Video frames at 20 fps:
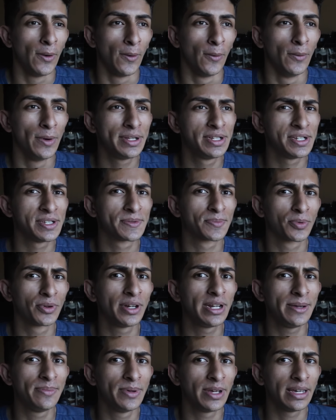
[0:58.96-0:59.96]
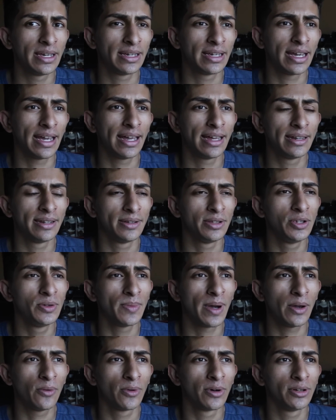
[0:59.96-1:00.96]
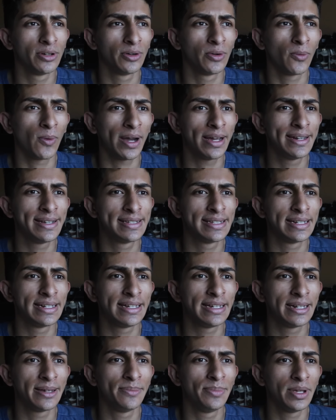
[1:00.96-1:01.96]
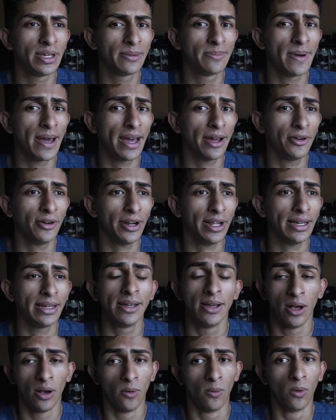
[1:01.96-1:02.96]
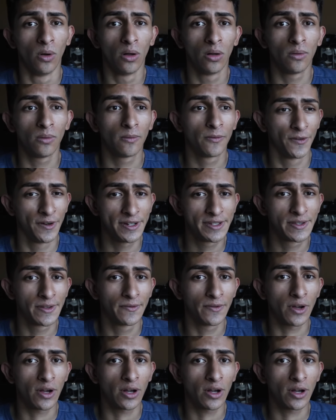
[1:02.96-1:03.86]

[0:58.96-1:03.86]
which is pretty big, and you might wonder, why does it need a big battery? Well, first of